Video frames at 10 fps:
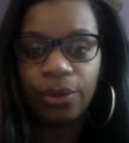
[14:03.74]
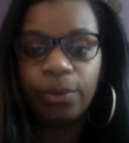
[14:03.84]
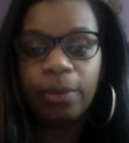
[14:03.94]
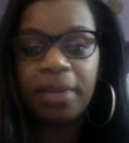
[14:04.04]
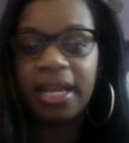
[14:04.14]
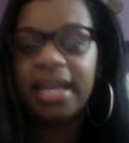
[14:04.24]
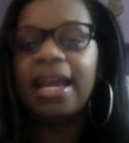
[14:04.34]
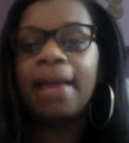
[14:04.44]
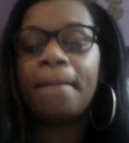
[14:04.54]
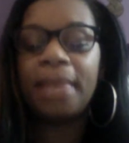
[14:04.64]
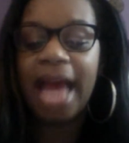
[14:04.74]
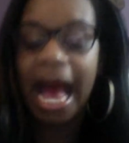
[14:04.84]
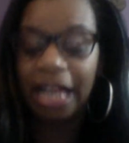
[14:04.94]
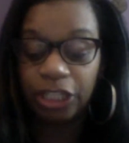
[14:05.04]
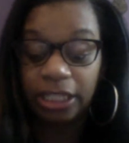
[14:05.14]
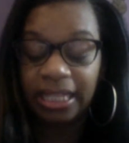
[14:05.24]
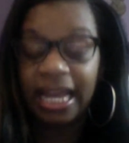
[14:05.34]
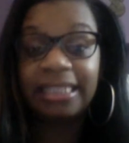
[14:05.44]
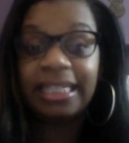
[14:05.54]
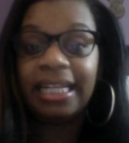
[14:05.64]
would be me actually
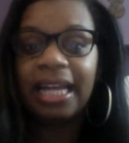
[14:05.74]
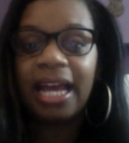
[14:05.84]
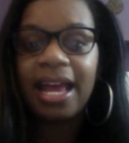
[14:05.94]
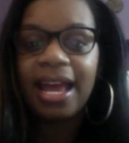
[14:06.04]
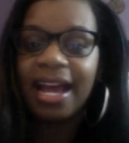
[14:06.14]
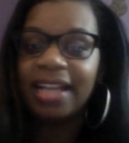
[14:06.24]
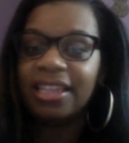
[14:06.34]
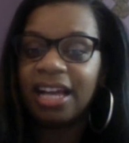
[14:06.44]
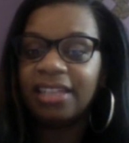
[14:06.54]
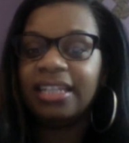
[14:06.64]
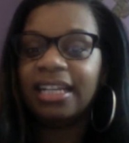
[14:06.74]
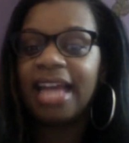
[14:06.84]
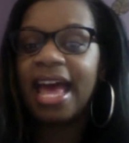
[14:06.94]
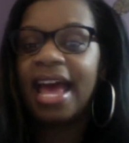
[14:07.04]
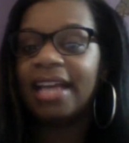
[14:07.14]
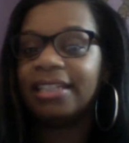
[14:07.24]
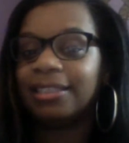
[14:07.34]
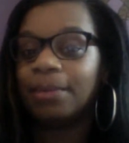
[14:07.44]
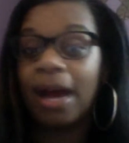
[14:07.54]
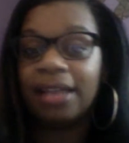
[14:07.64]
landing in London and
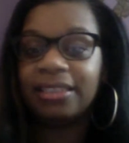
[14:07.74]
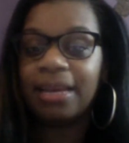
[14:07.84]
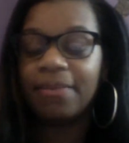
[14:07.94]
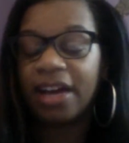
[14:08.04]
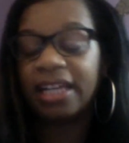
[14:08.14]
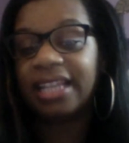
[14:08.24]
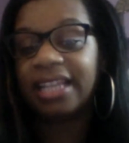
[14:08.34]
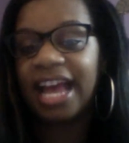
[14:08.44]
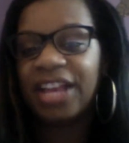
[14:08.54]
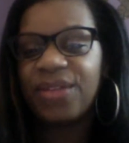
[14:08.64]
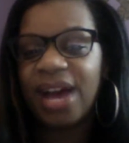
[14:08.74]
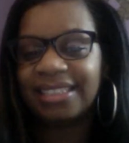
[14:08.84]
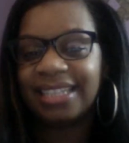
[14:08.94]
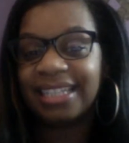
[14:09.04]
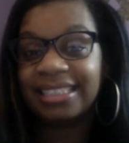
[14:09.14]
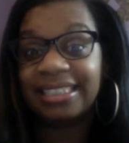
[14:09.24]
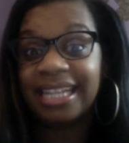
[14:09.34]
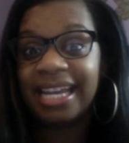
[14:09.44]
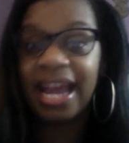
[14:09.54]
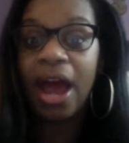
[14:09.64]
surprising him finally, and you guys getting to
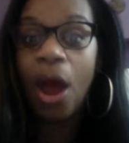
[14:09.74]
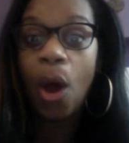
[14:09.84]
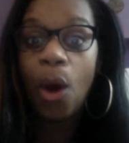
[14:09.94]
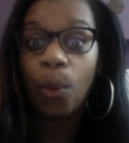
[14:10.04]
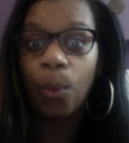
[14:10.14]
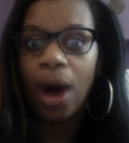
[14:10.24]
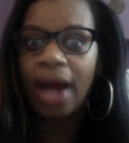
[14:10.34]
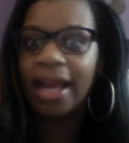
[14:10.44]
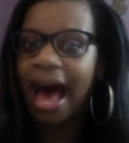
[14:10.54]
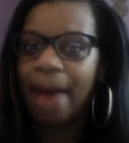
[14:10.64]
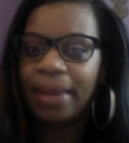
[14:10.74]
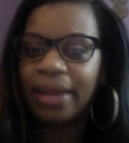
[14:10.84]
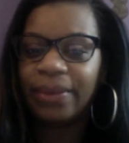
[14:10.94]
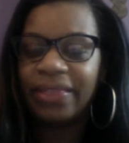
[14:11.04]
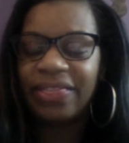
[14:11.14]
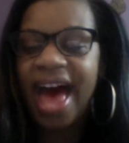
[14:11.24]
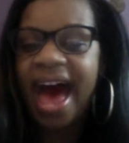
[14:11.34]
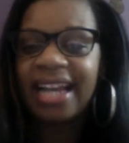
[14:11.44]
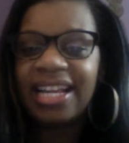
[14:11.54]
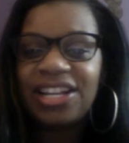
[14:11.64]
see what happened with
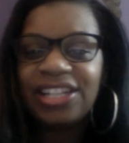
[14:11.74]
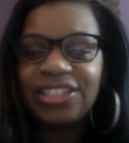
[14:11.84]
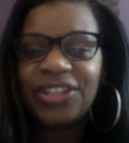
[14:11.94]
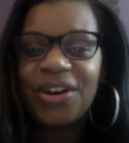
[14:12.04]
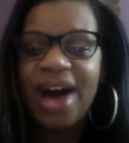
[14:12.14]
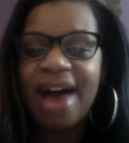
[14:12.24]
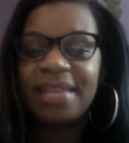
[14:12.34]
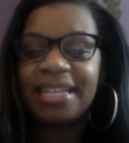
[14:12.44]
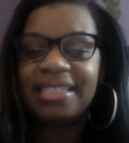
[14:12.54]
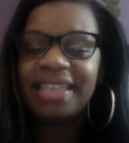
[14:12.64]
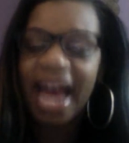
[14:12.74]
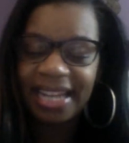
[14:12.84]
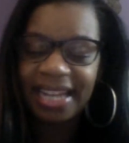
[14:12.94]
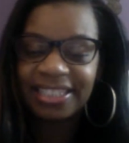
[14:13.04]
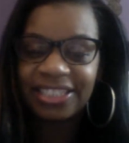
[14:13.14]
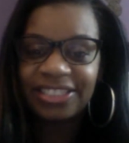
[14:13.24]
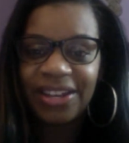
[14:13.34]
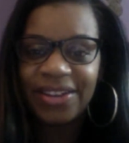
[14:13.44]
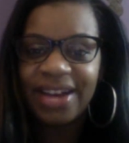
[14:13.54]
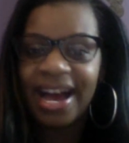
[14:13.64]
that. So I'm excited to show
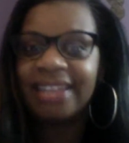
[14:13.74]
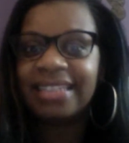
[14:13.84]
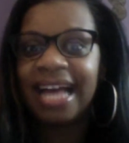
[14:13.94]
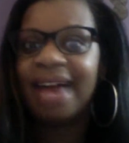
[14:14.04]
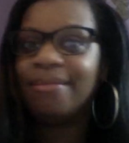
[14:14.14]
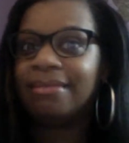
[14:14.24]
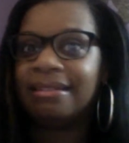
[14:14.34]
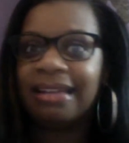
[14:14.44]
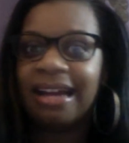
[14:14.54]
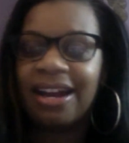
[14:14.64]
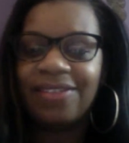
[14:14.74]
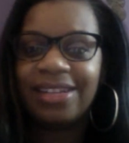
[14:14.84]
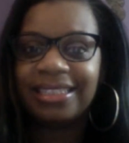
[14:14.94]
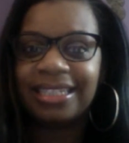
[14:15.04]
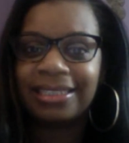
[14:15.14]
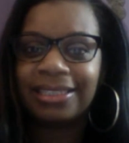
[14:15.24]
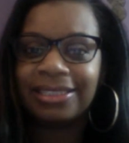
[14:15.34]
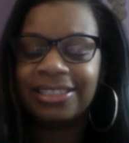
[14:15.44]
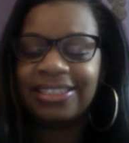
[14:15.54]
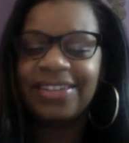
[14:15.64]
you guys. I'm nervous also
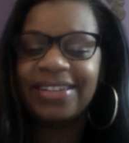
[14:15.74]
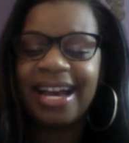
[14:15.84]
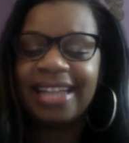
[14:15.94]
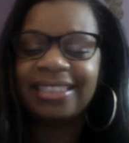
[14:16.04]
to show you guys.